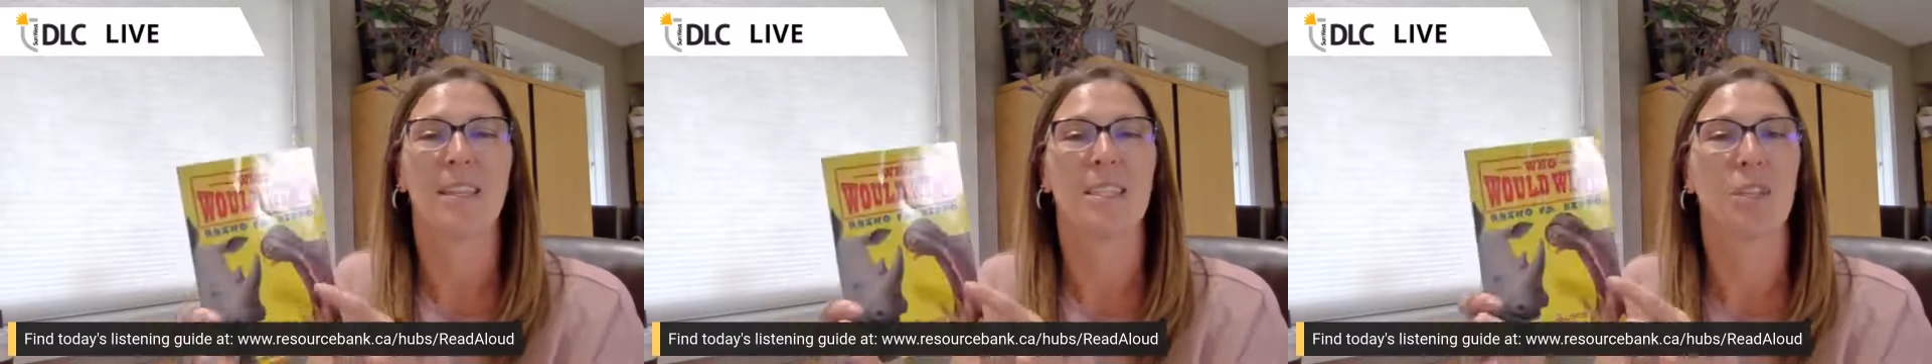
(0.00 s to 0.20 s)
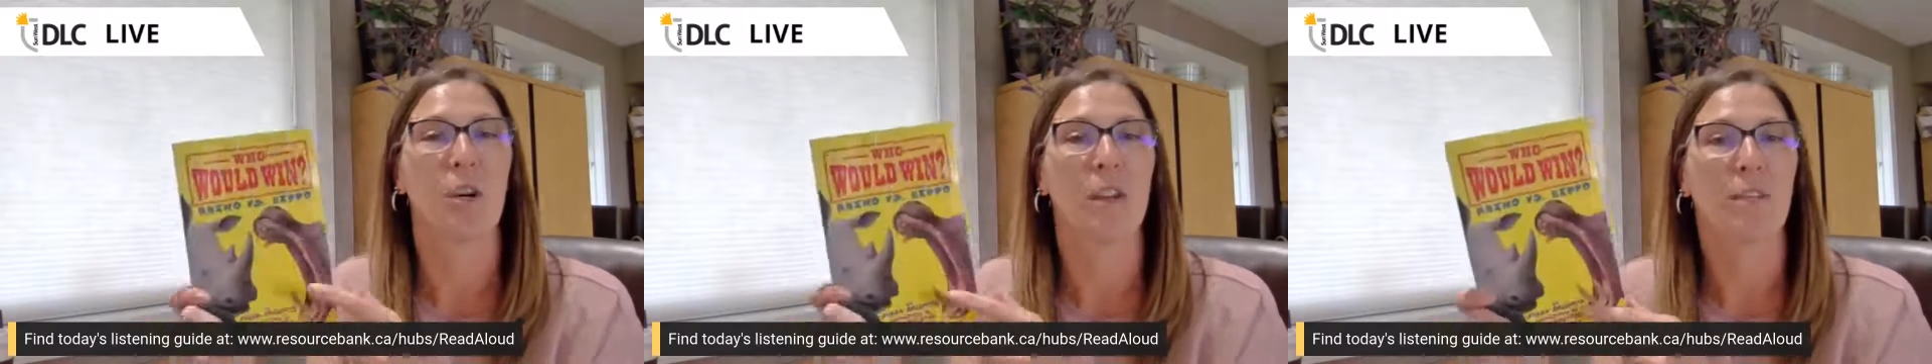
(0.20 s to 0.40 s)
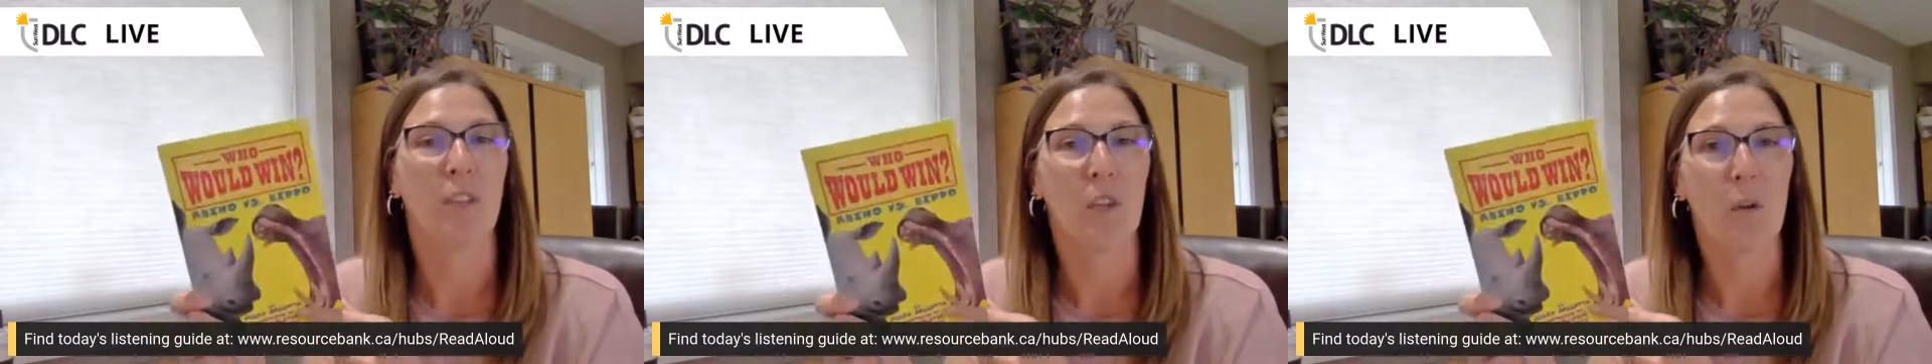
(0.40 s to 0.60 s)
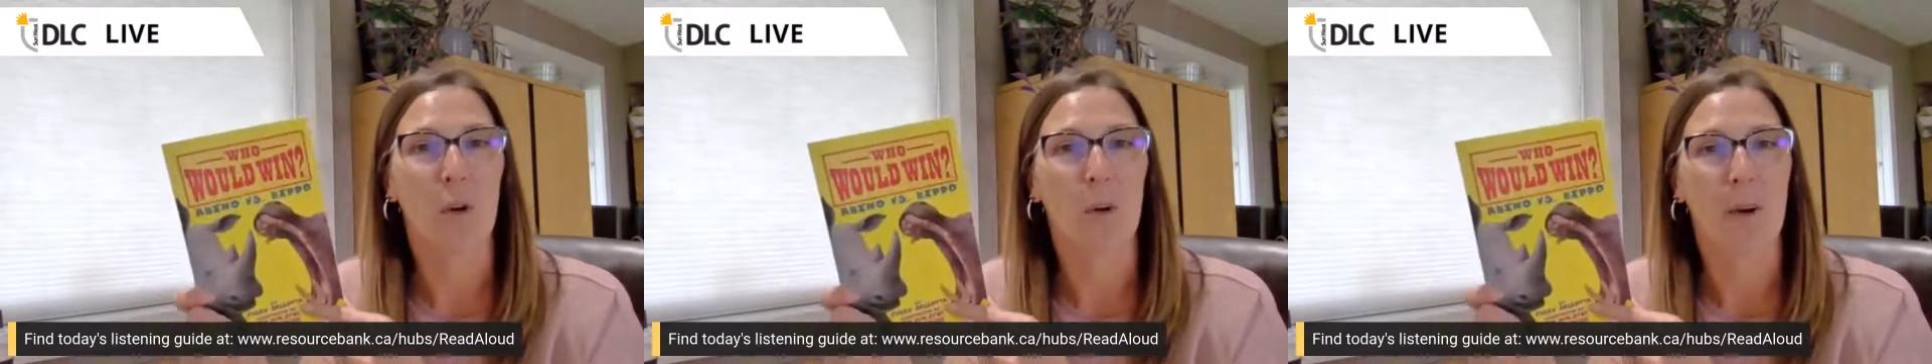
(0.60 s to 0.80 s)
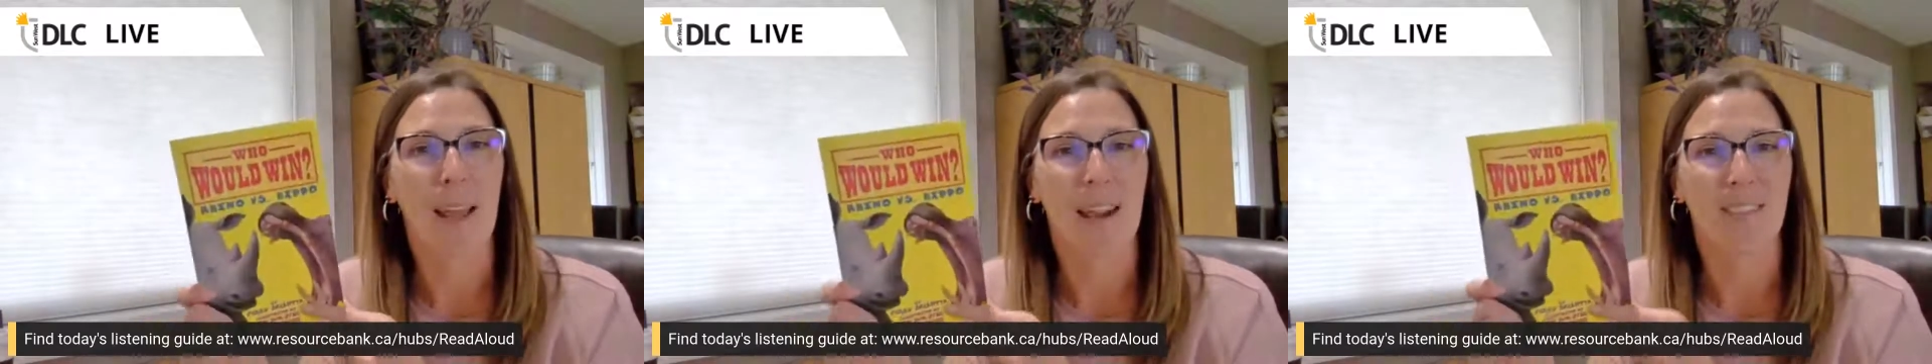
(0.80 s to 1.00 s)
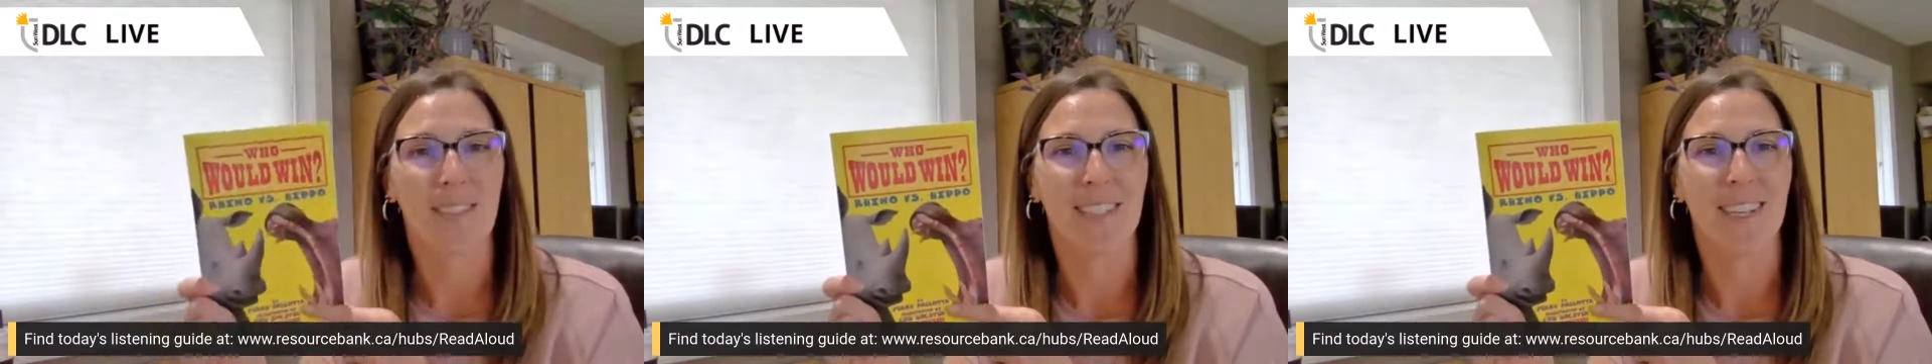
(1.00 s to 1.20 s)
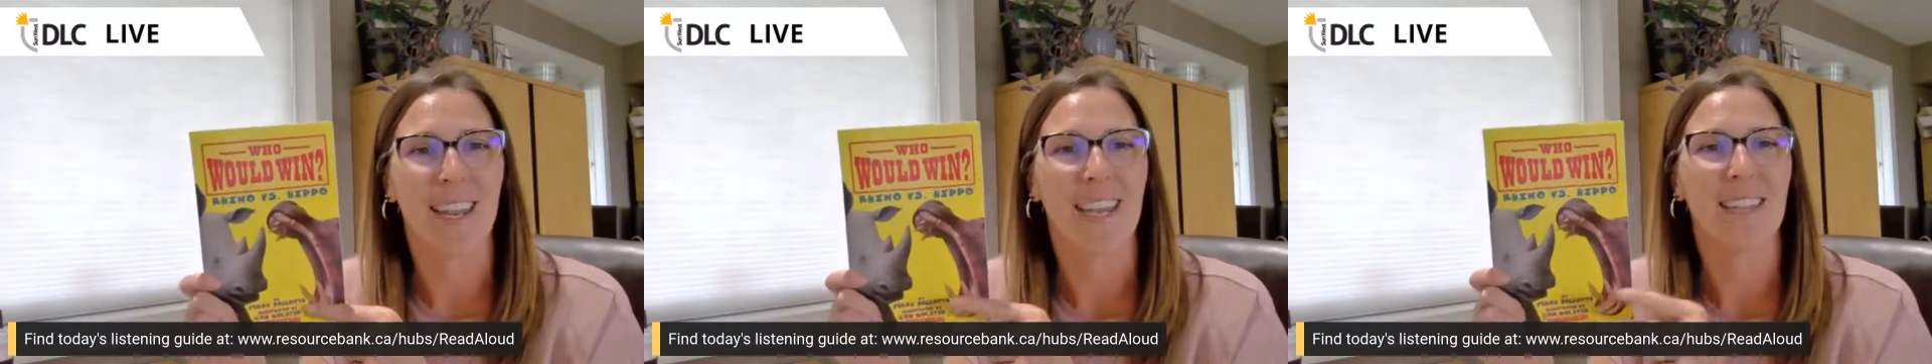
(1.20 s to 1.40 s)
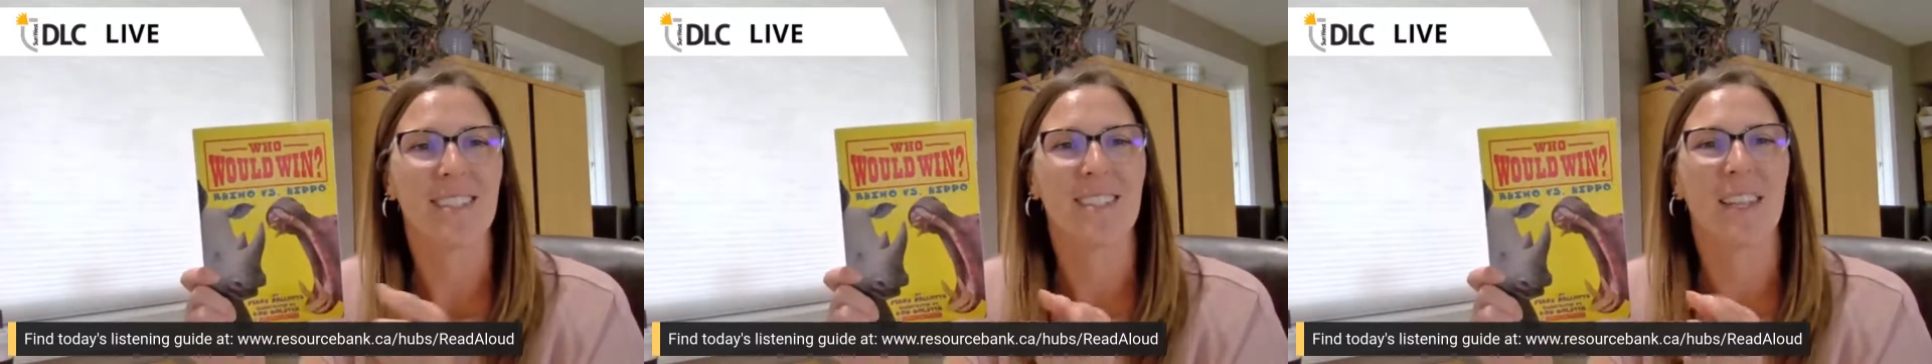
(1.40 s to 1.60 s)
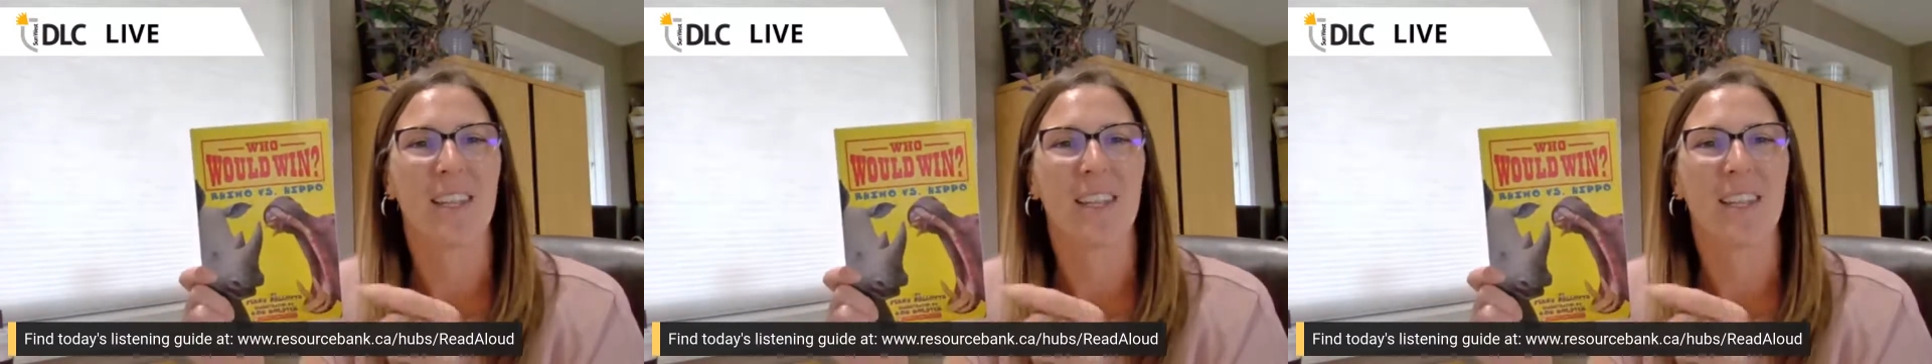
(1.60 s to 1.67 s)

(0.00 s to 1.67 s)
So if you don't have today's,